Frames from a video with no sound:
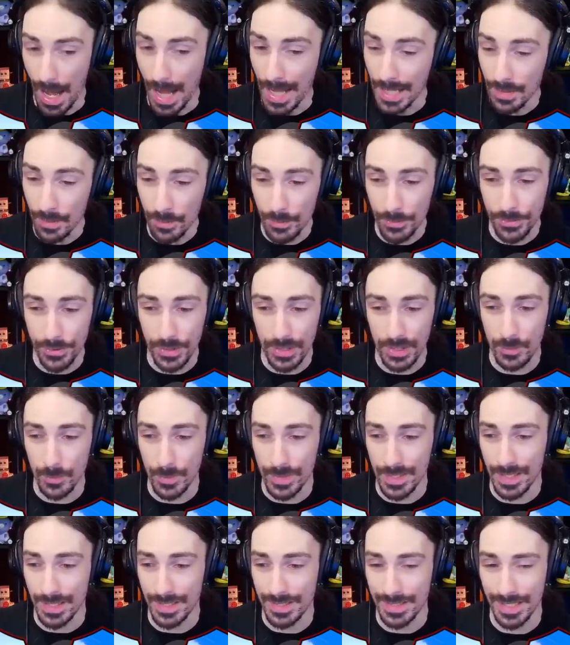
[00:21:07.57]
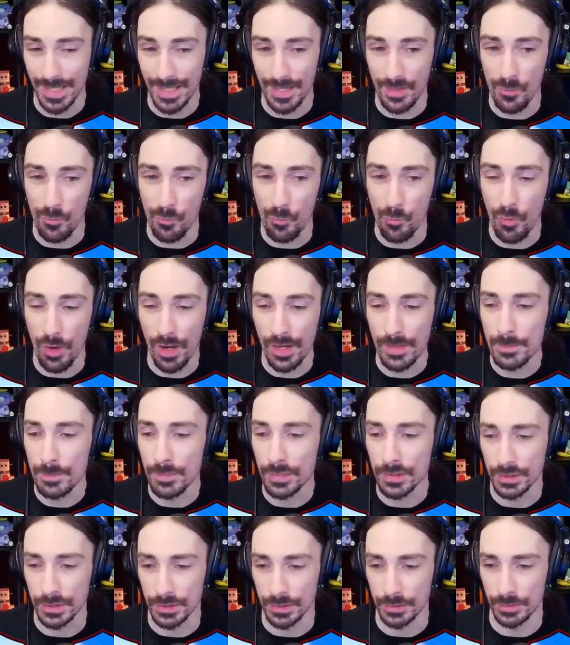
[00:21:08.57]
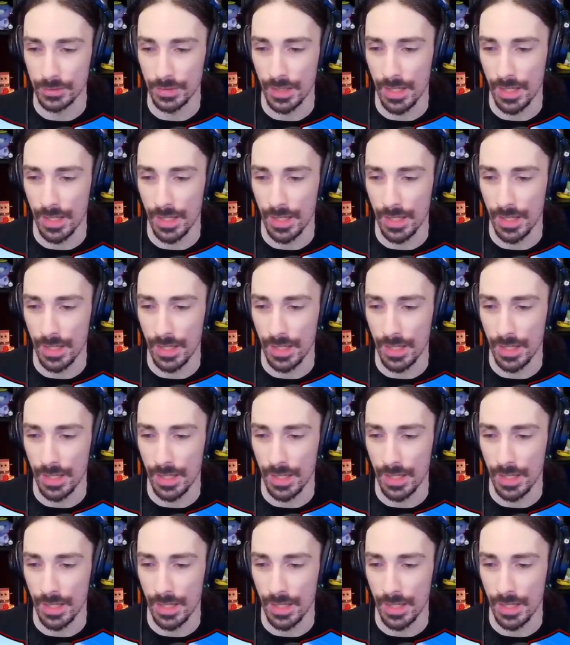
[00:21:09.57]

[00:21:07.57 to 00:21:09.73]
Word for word: I don't think we can take one balloon